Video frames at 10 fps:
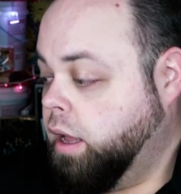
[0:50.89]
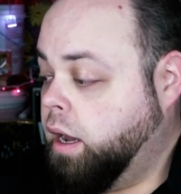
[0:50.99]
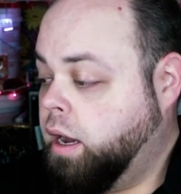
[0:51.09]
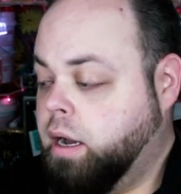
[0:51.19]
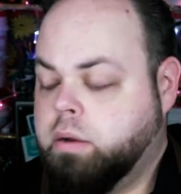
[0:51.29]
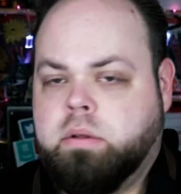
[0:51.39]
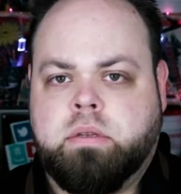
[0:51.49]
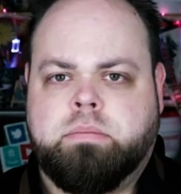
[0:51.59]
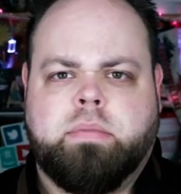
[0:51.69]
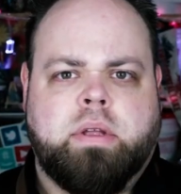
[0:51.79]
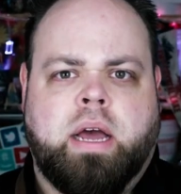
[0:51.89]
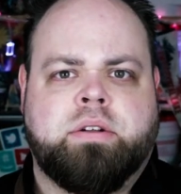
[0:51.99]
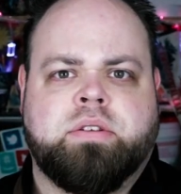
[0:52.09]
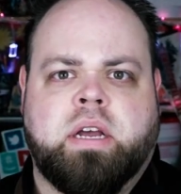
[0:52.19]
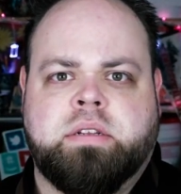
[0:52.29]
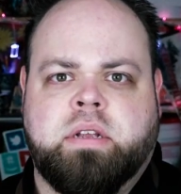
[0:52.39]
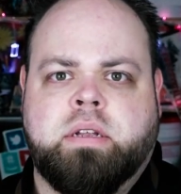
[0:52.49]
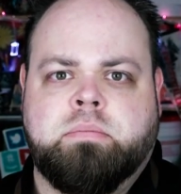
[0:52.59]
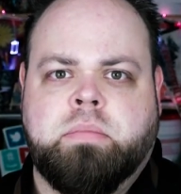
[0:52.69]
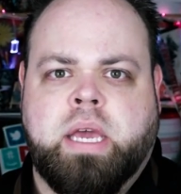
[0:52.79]
Uh, I just got
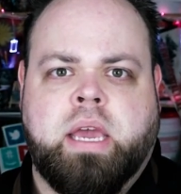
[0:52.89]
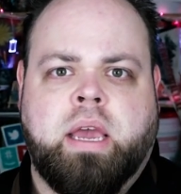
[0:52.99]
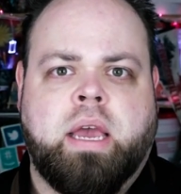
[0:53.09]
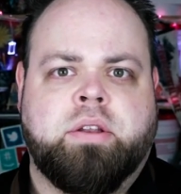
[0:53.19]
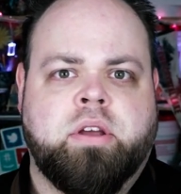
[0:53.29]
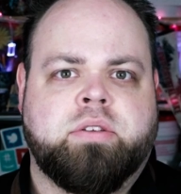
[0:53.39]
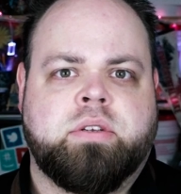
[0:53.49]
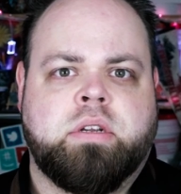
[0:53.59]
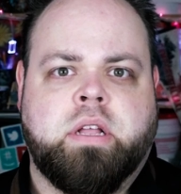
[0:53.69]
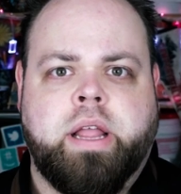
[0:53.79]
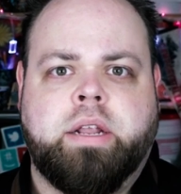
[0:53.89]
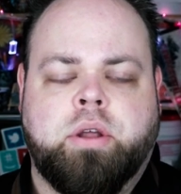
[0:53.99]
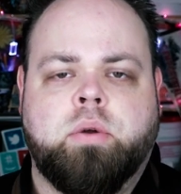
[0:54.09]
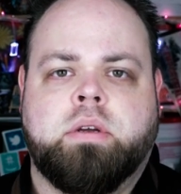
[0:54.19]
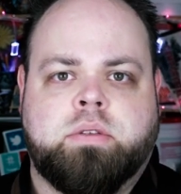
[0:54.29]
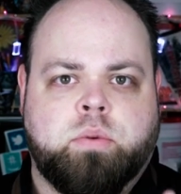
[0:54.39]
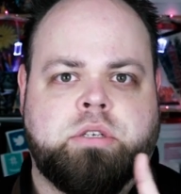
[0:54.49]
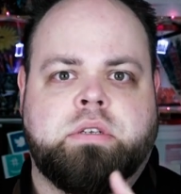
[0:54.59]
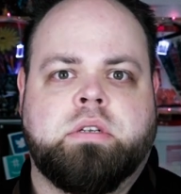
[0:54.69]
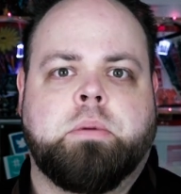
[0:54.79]
done making a dozen clay donuts,
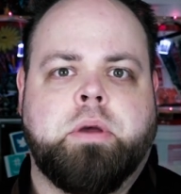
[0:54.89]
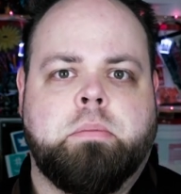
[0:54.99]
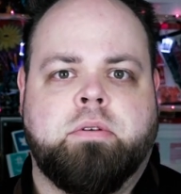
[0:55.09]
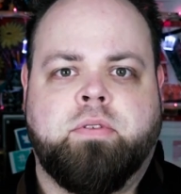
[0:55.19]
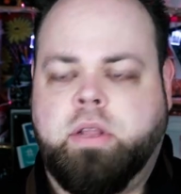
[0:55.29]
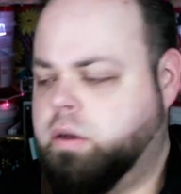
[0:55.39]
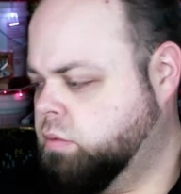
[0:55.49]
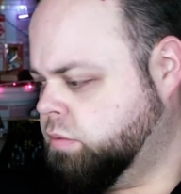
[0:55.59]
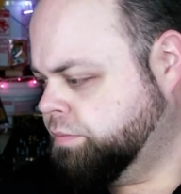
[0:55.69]
which is an upcoming video.